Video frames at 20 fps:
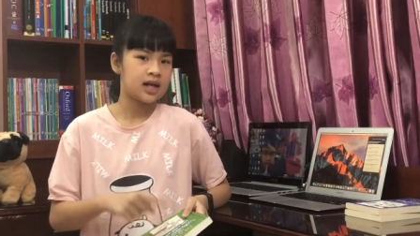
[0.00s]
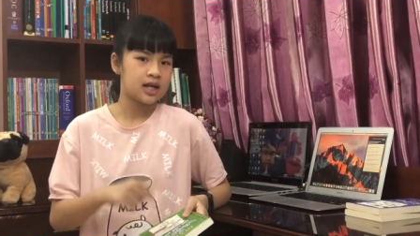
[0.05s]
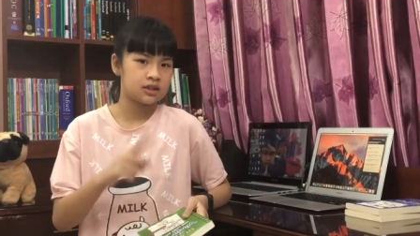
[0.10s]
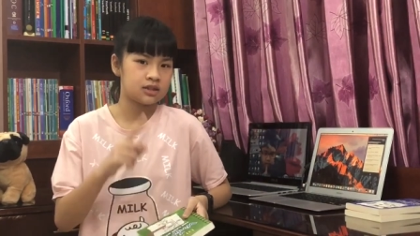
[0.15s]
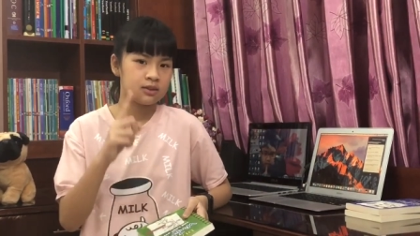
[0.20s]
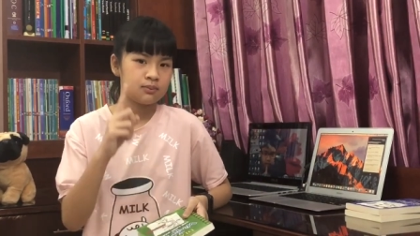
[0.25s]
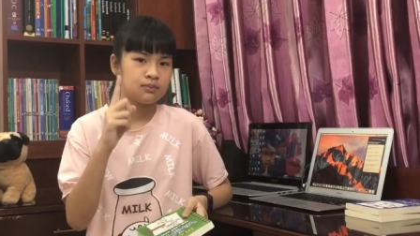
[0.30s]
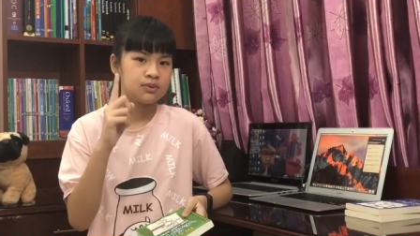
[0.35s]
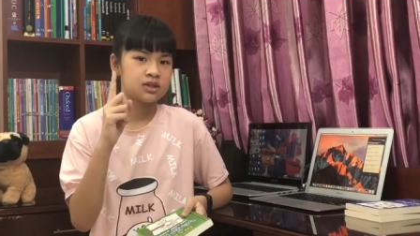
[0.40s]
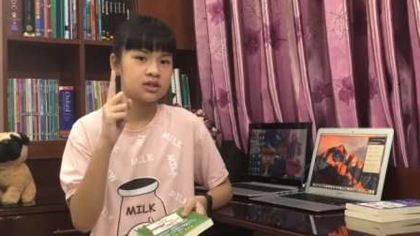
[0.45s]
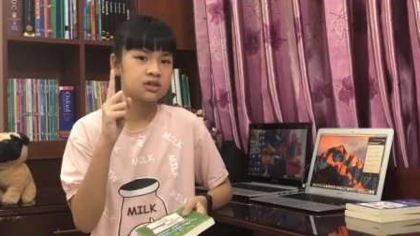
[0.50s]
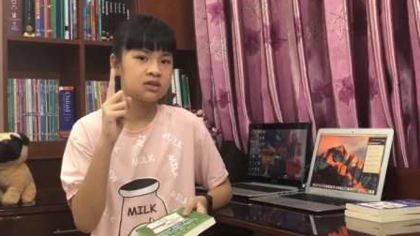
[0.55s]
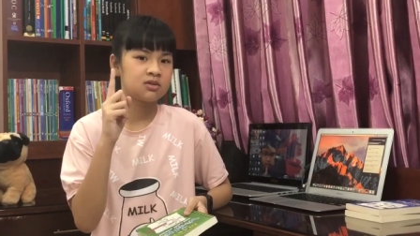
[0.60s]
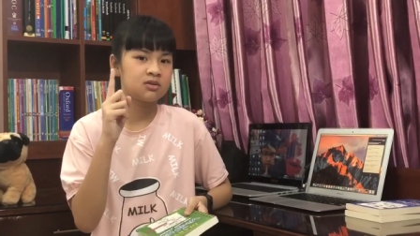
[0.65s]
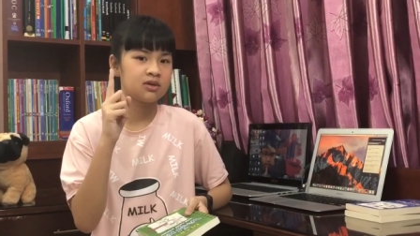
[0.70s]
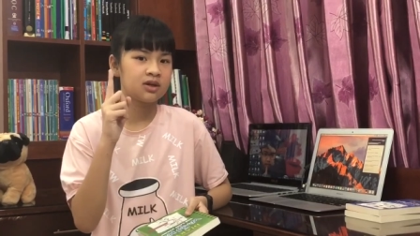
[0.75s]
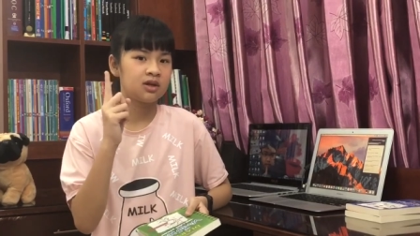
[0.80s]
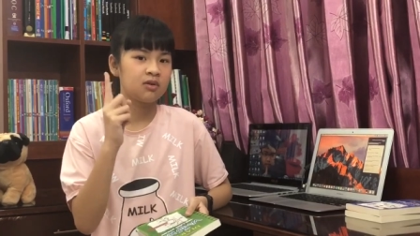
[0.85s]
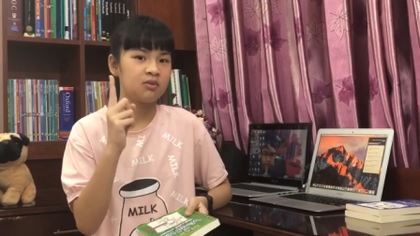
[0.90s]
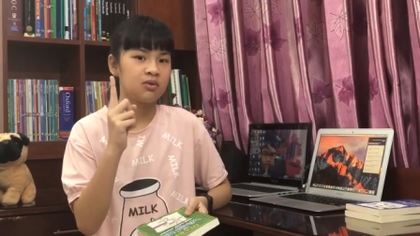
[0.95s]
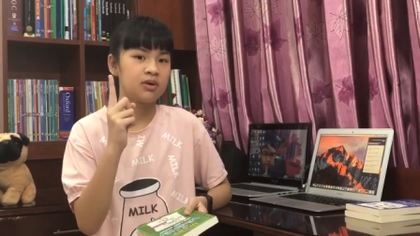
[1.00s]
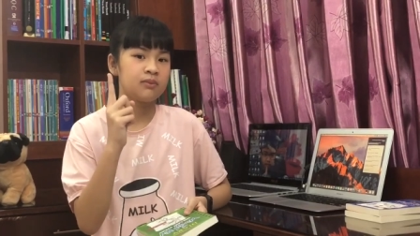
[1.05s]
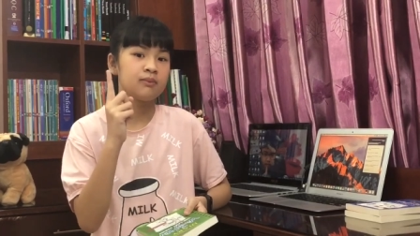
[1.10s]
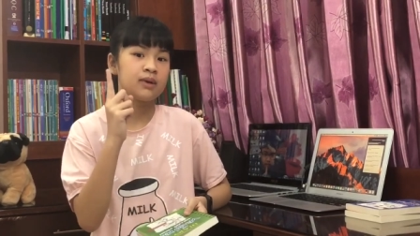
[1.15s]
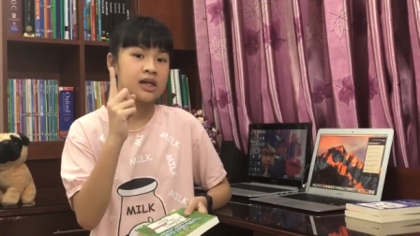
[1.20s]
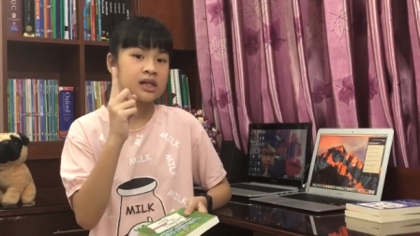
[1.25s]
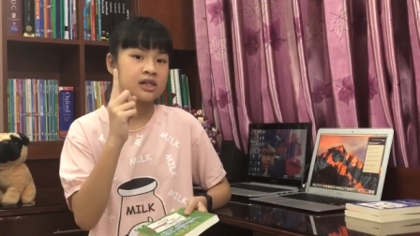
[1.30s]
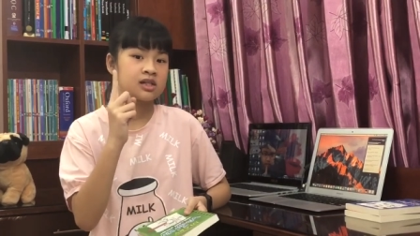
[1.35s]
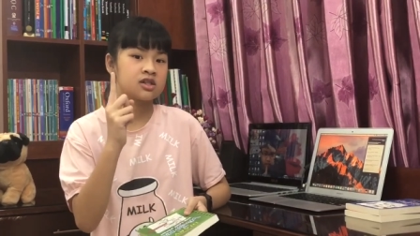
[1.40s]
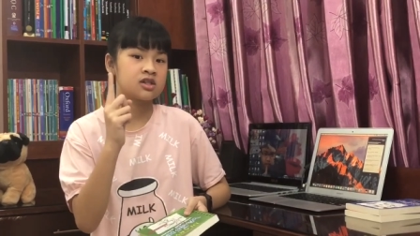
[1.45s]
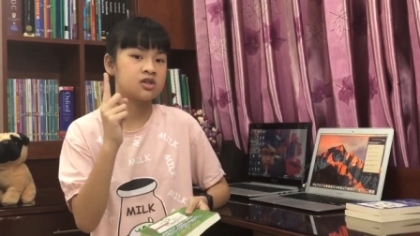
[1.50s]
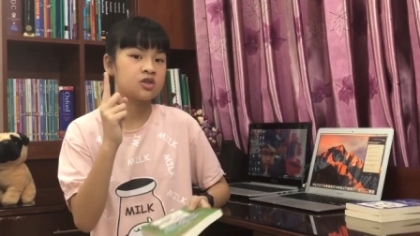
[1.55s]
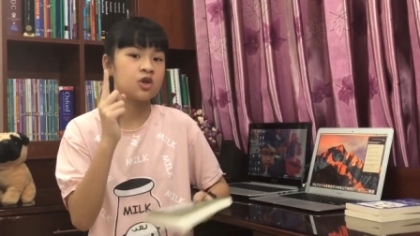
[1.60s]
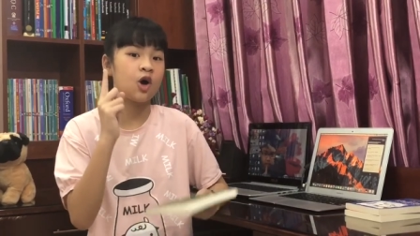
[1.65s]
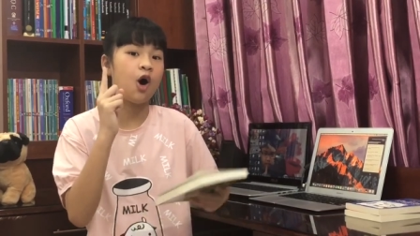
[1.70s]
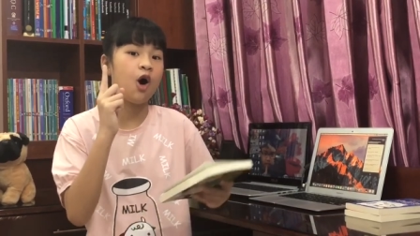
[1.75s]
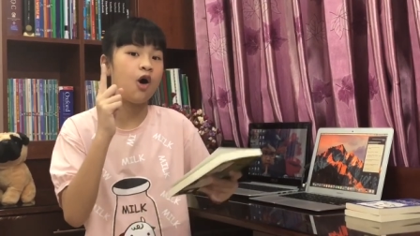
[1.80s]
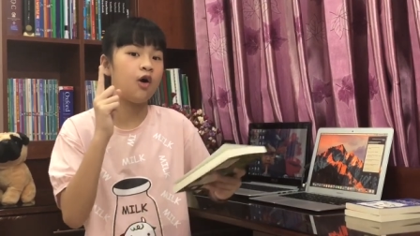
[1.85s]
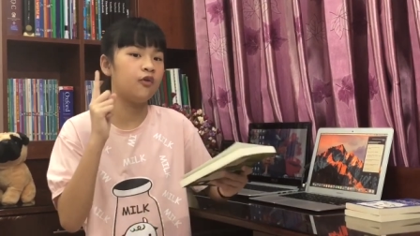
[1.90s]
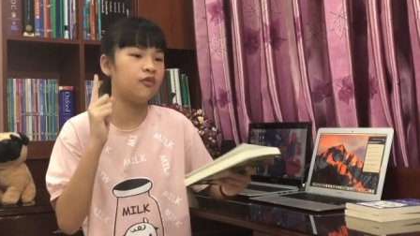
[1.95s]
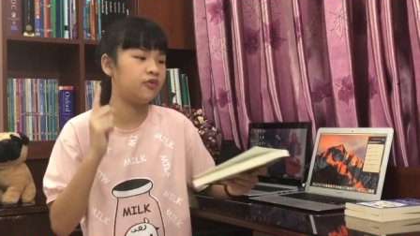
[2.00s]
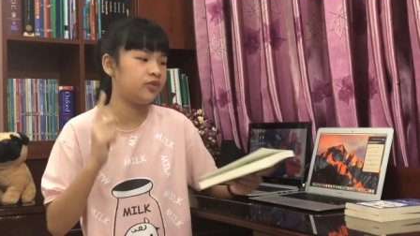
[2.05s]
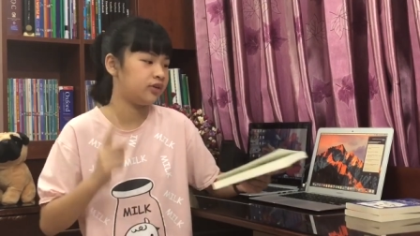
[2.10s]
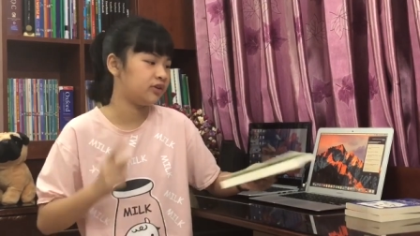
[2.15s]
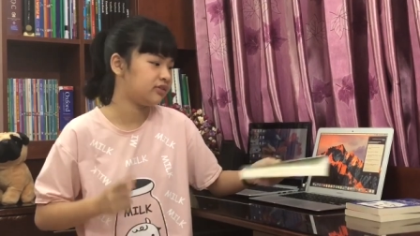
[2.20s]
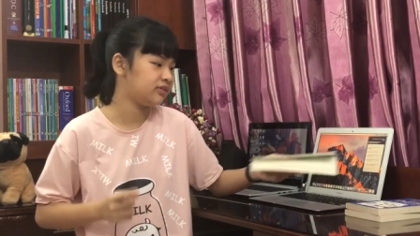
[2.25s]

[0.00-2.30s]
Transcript: that's a mystery we must solve.